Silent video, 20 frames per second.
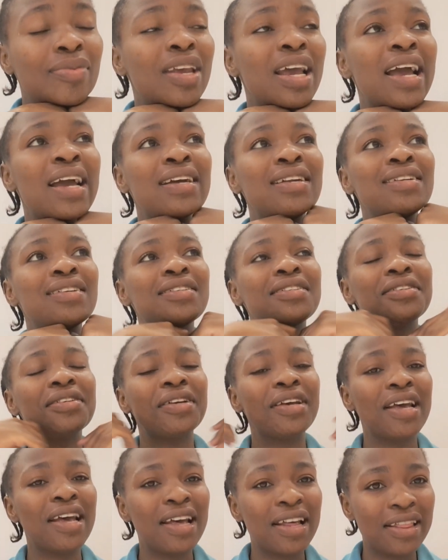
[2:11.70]
and
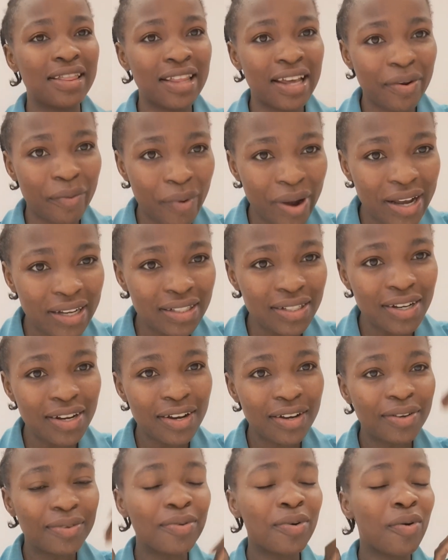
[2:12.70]
they went
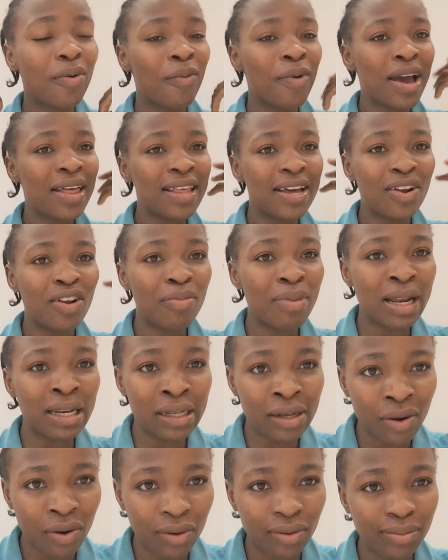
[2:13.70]
where they
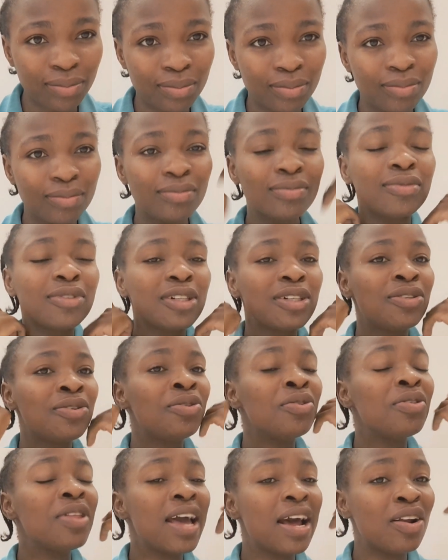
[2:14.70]
normally go to
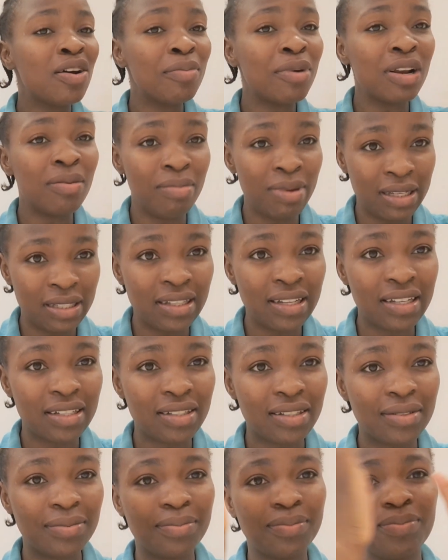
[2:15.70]
do their normal
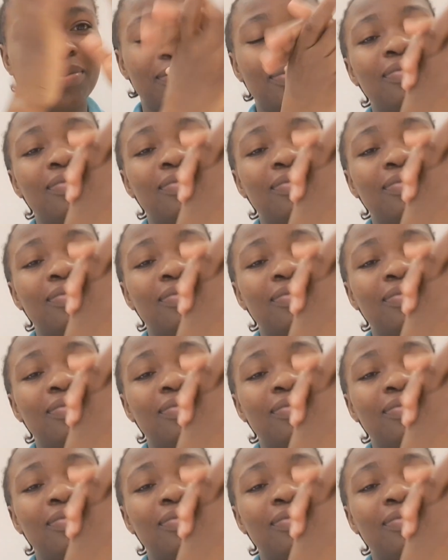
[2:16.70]
business.